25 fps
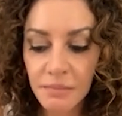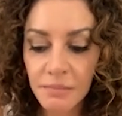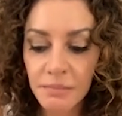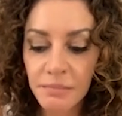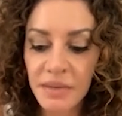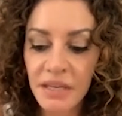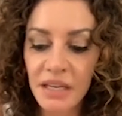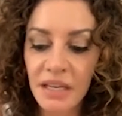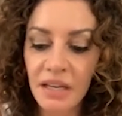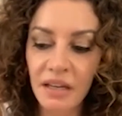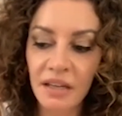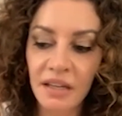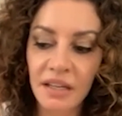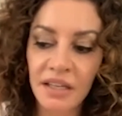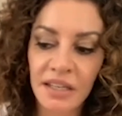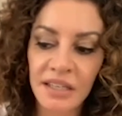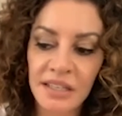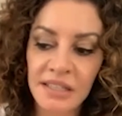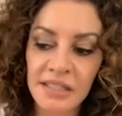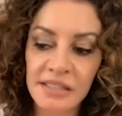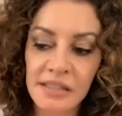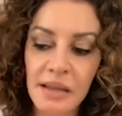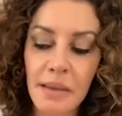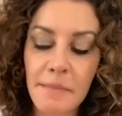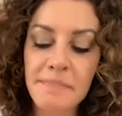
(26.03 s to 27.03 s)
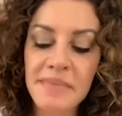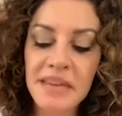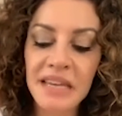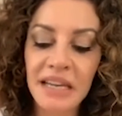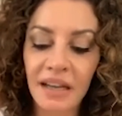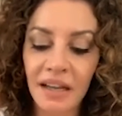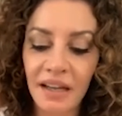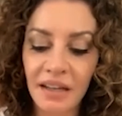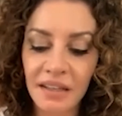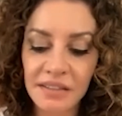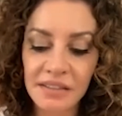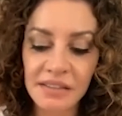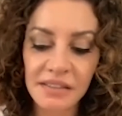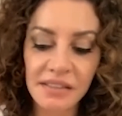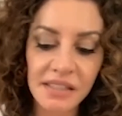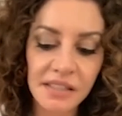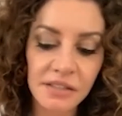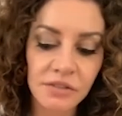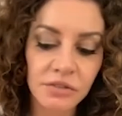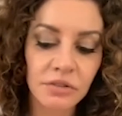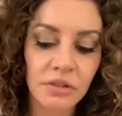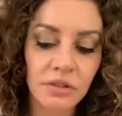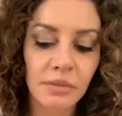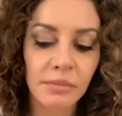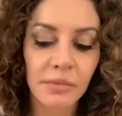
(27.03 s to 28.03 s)
because because
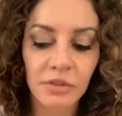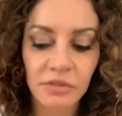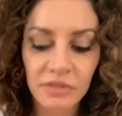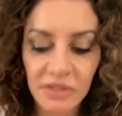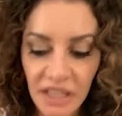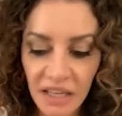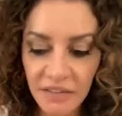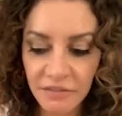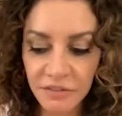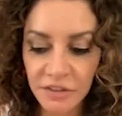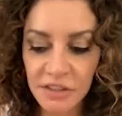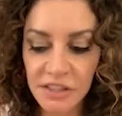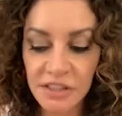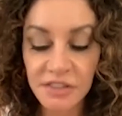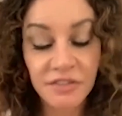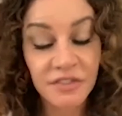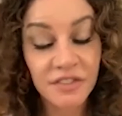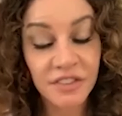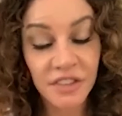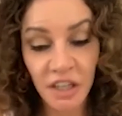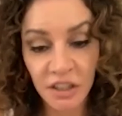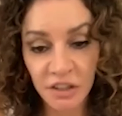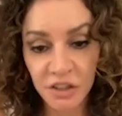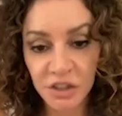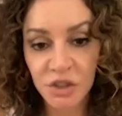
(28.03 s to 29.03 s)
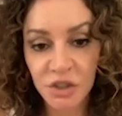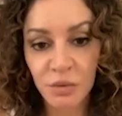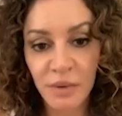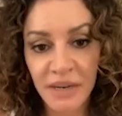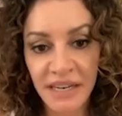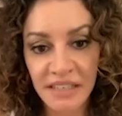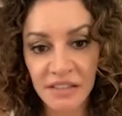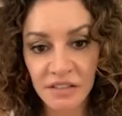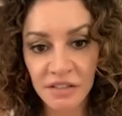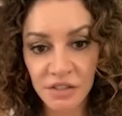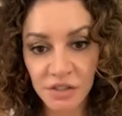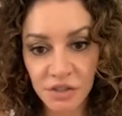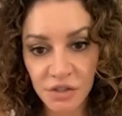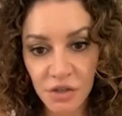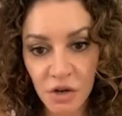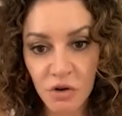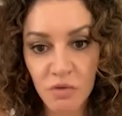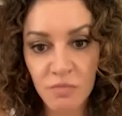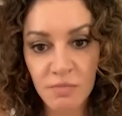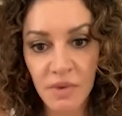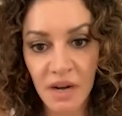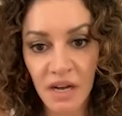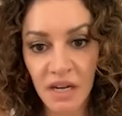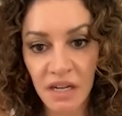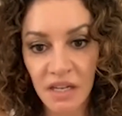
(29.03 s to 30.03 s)
these hormone levels fluctuate so
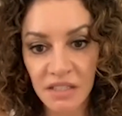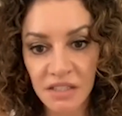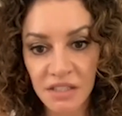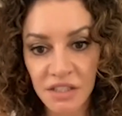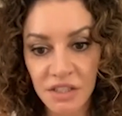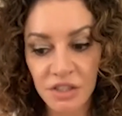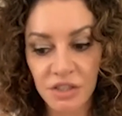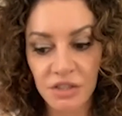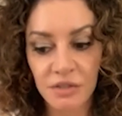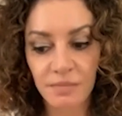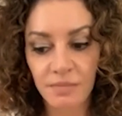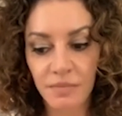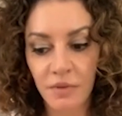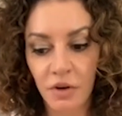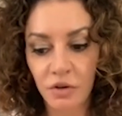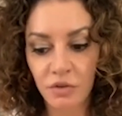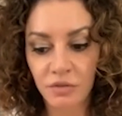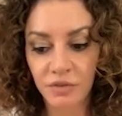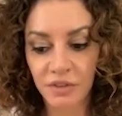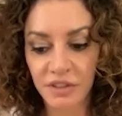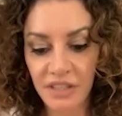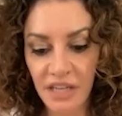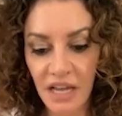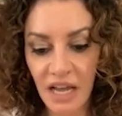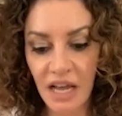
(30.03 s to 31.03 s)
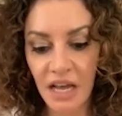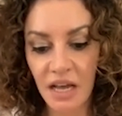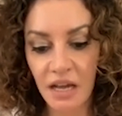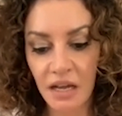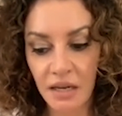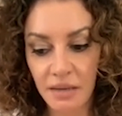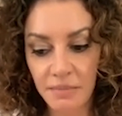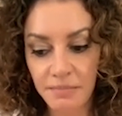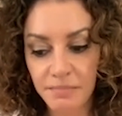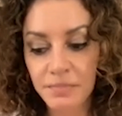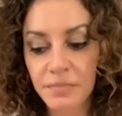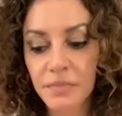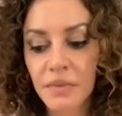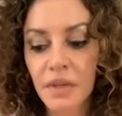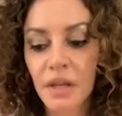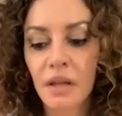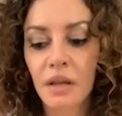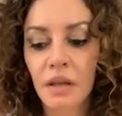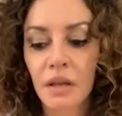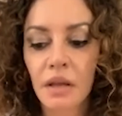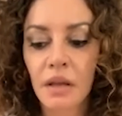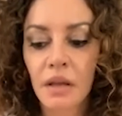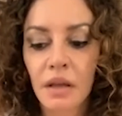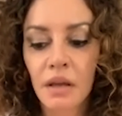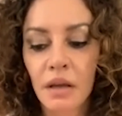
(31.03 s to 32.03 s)
much over time
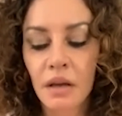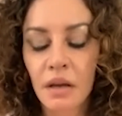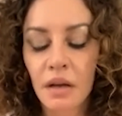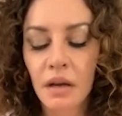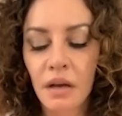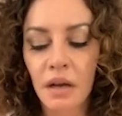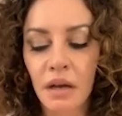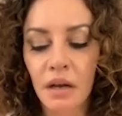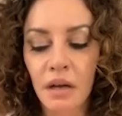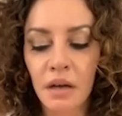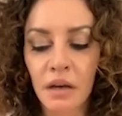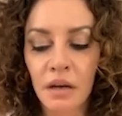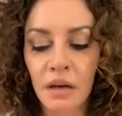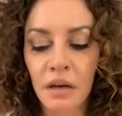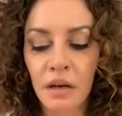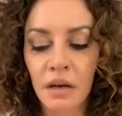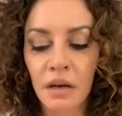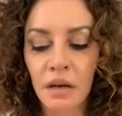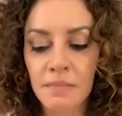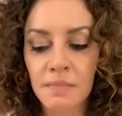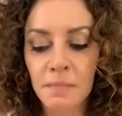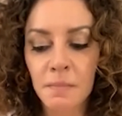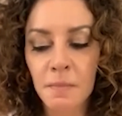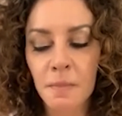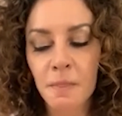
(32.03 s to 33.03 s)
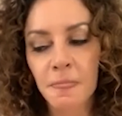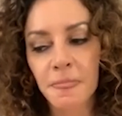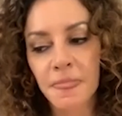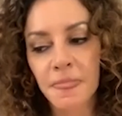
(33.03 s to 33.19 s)
um,